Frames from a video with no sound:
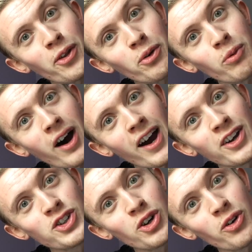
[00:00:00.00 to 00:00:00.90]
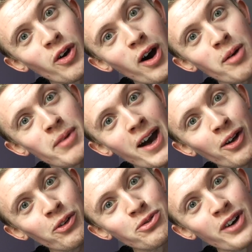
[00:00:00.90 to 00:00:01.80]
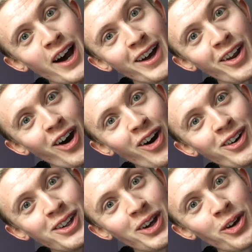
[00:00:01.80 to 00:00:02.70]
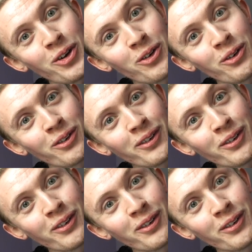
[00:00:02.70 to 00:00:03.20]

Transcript: Otherwise, you're not a metal fan, are you?